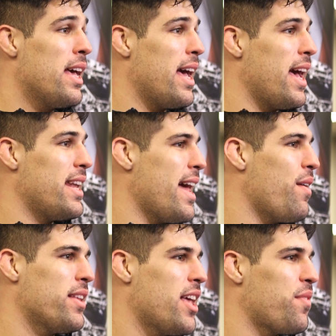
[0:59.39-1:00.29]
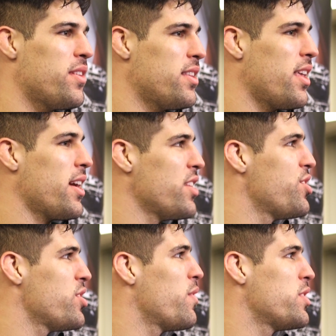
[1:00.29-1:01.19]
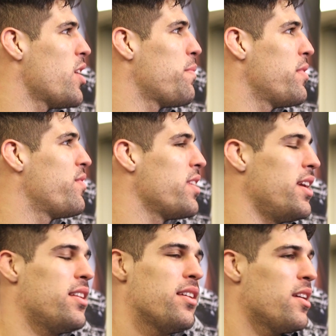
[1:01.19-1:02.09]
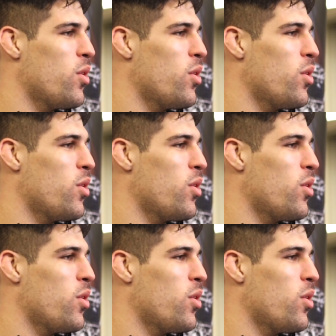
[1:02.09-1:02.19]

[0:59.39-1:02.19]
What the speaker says: And now I definitely think I deserve a top 15.